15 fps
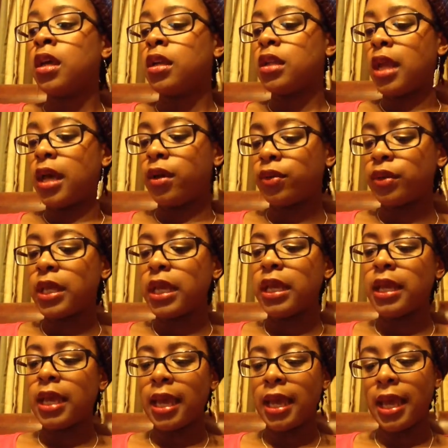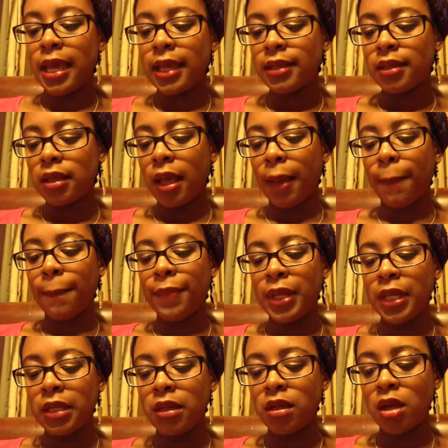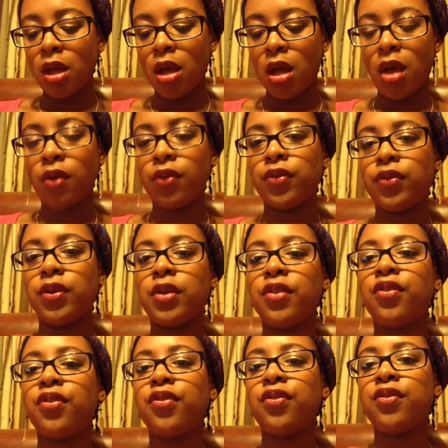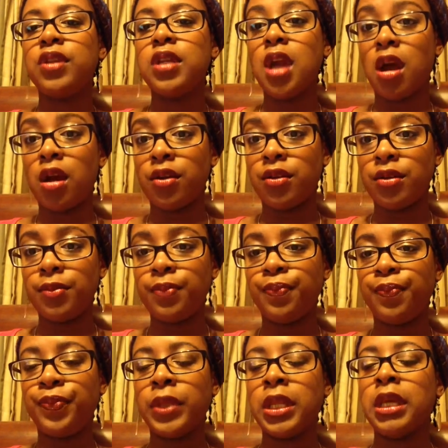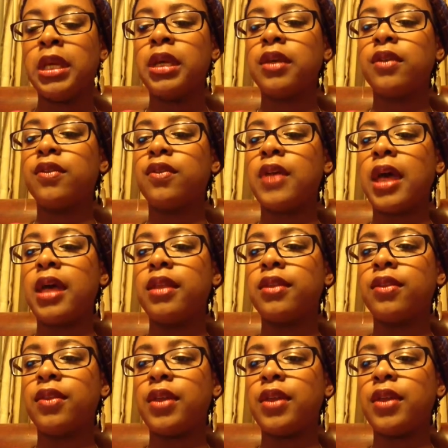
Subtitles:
Now, they had a bin of yarn that